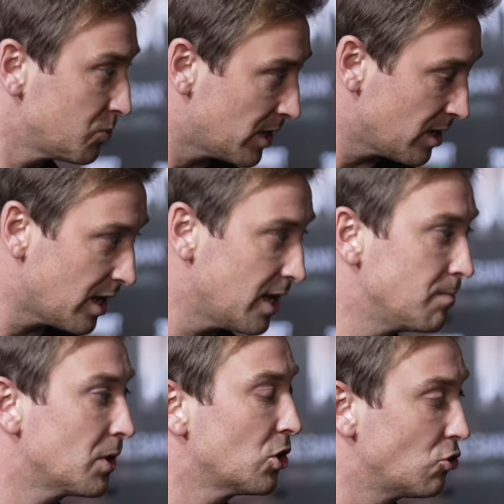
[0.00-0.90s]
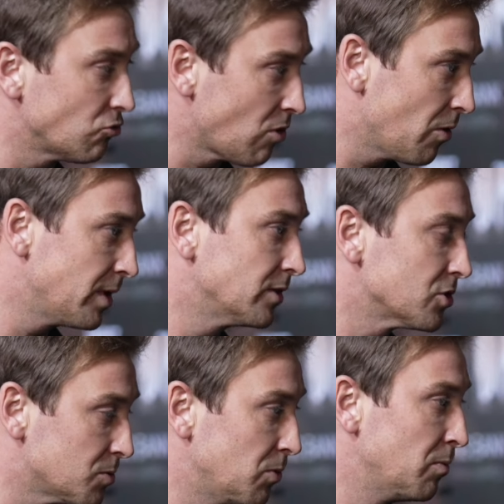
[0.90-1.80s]
we can keep growing the
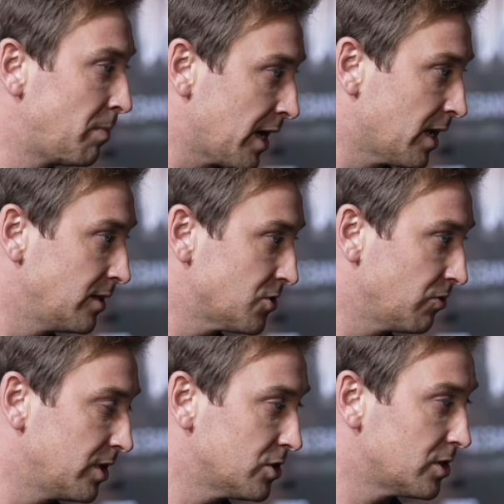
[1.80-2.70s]
sport back in this region.